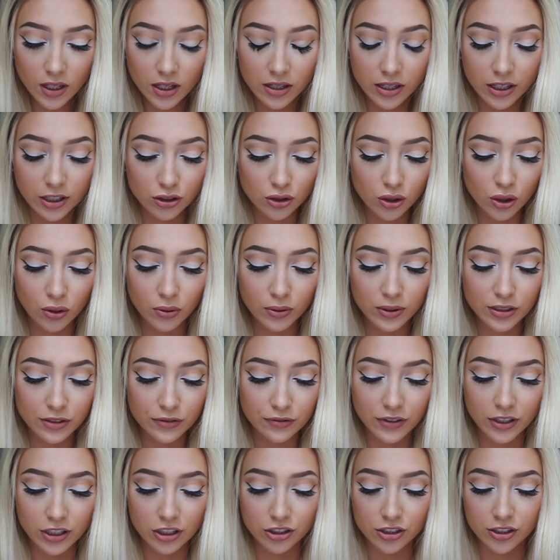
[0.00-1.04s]
There's always
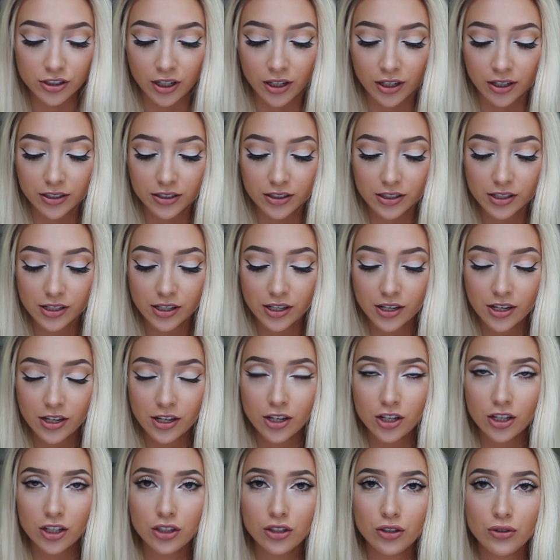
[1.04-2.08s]
fresh starts.
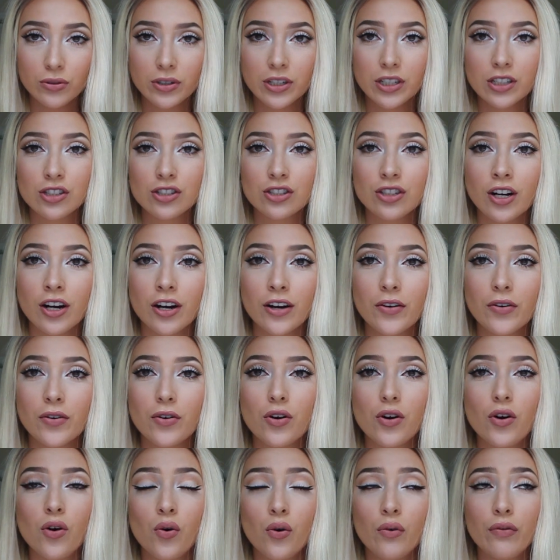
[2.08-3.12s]
You can start
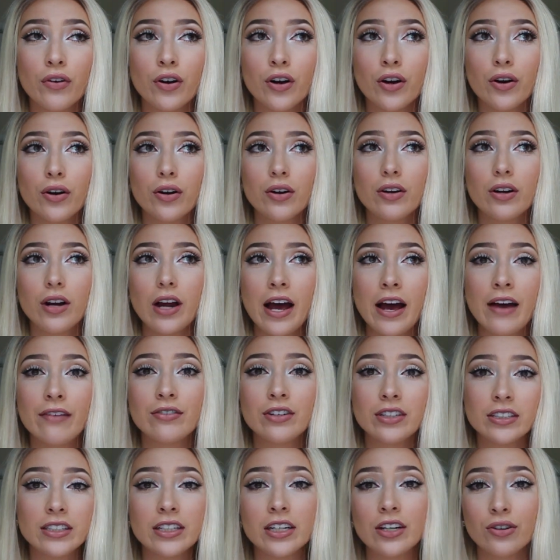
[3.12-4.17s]
over
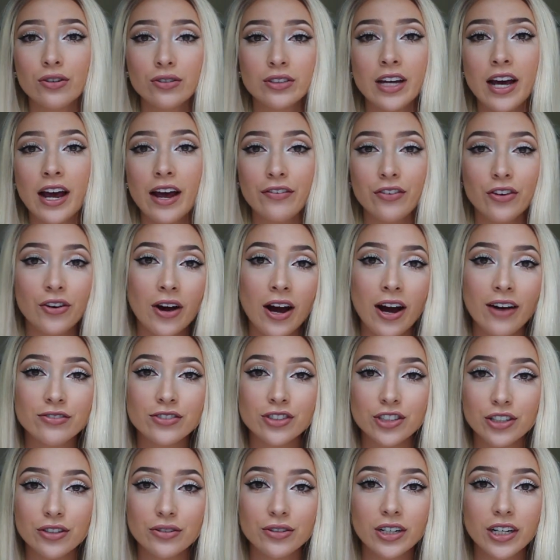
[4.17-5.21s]
every single day if you have
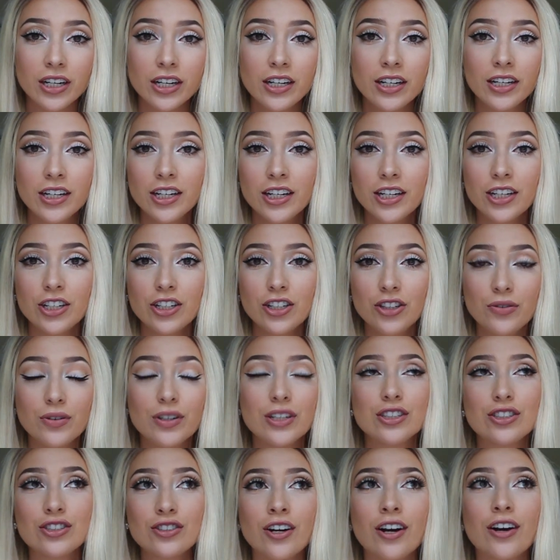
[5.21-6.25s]
to. You
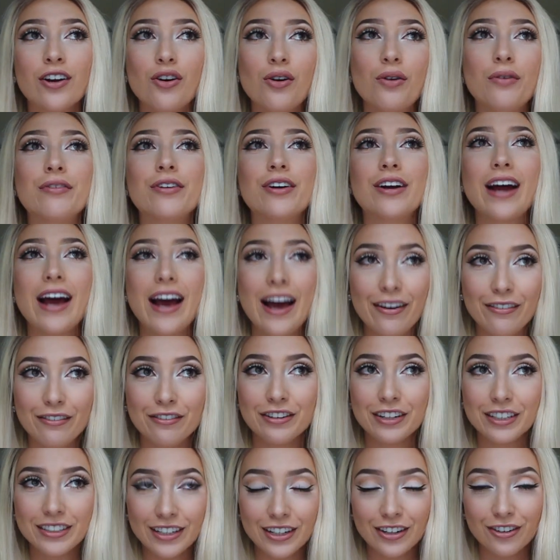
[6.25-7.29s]
can start over
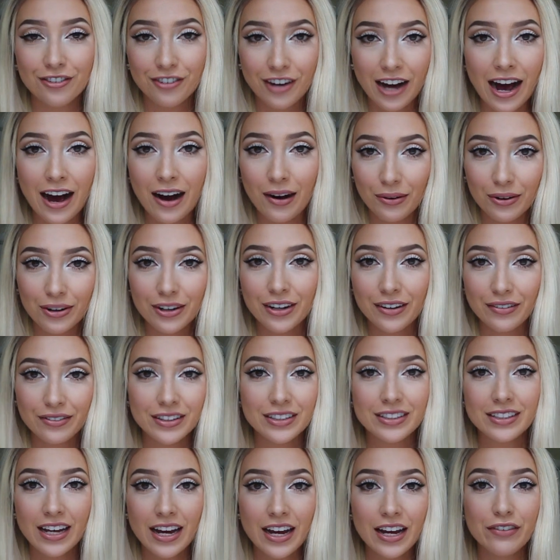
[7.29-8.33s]
every single hour of
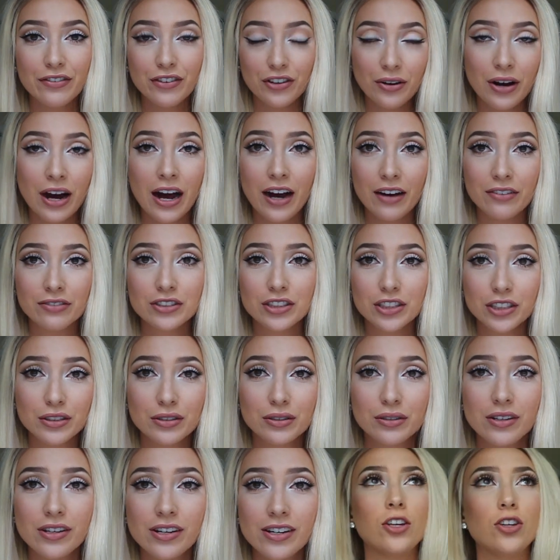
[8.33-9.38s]
the day if you have to.
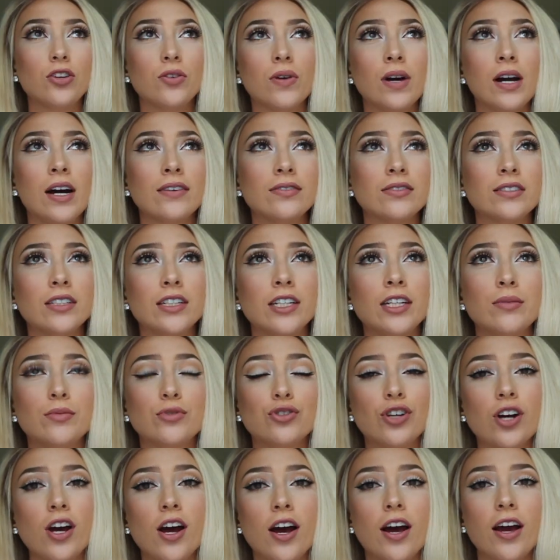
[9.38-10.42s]
You have to keep
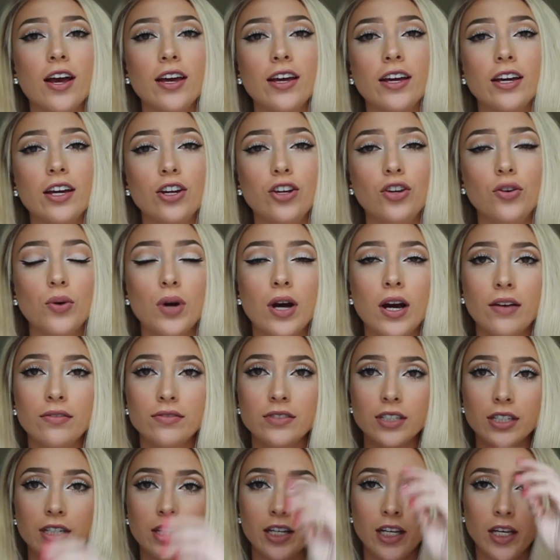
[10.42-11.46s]
trying, and you have
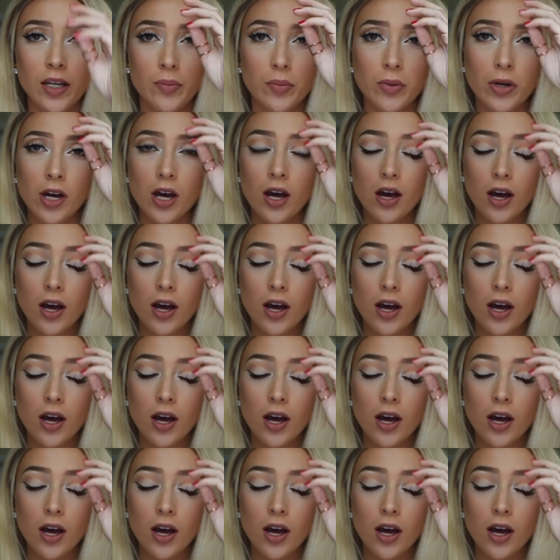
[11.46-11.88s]
to keep